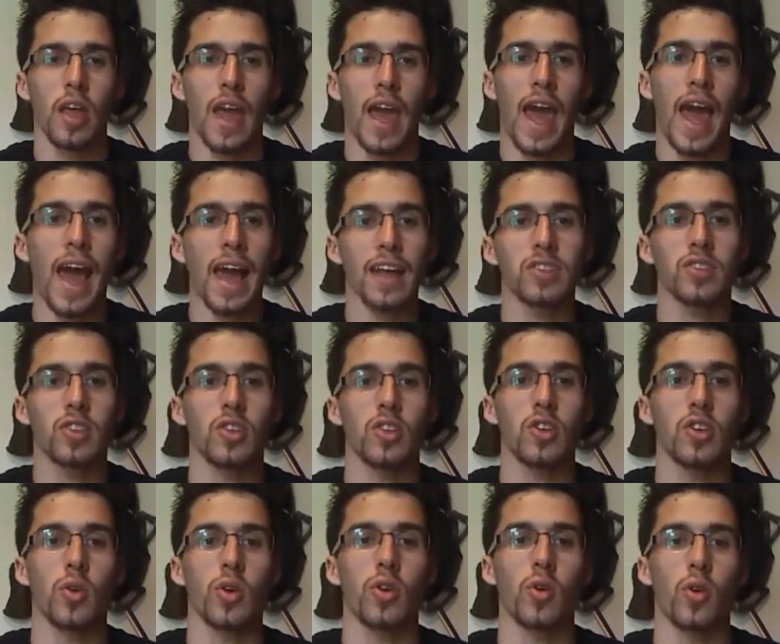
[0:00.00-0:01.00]
has to
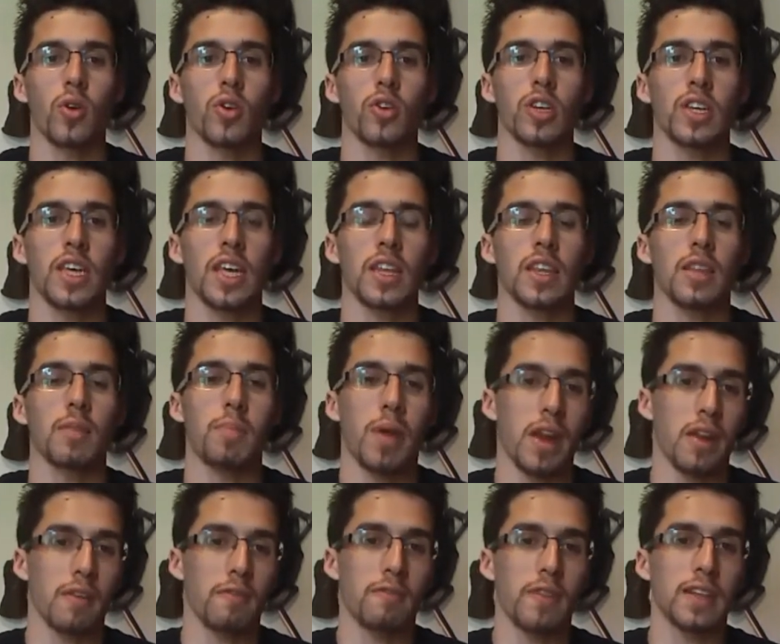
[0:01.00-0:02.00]
do in order to get the
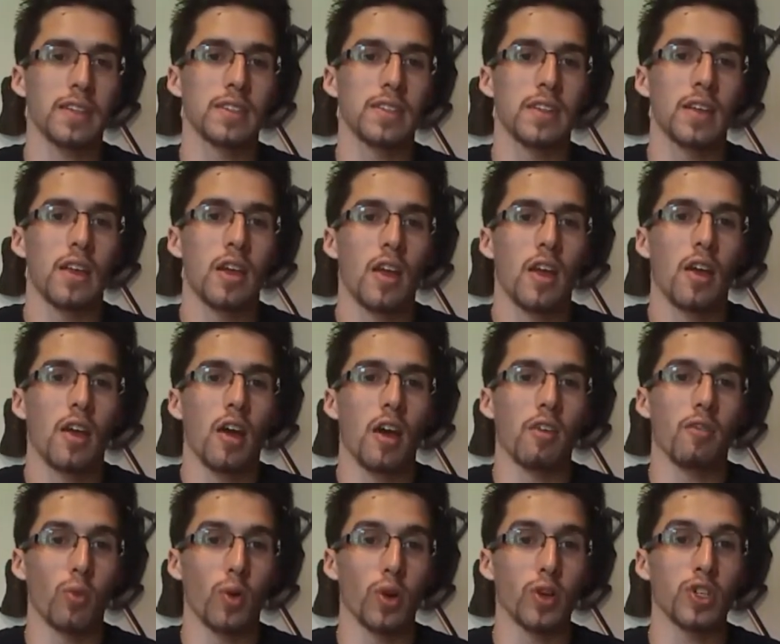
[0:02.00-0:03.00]
benefits
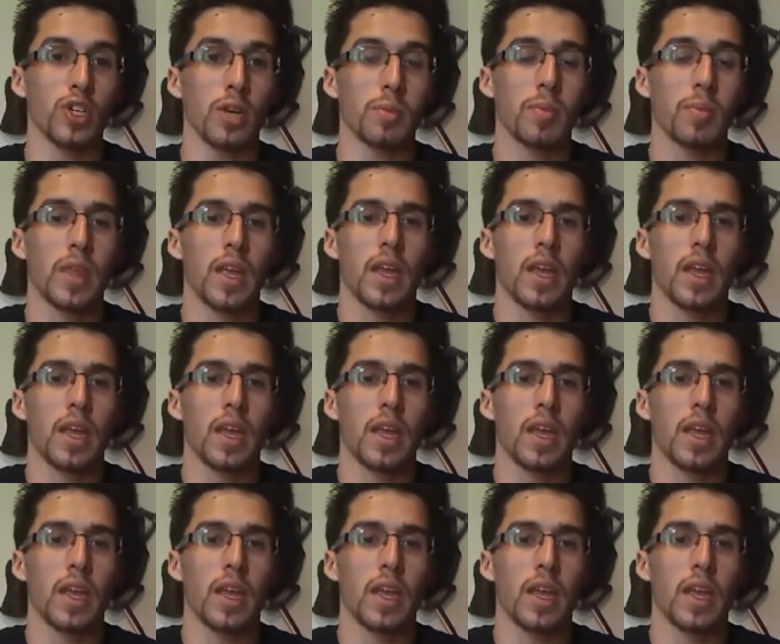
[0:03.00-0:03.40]
of worship.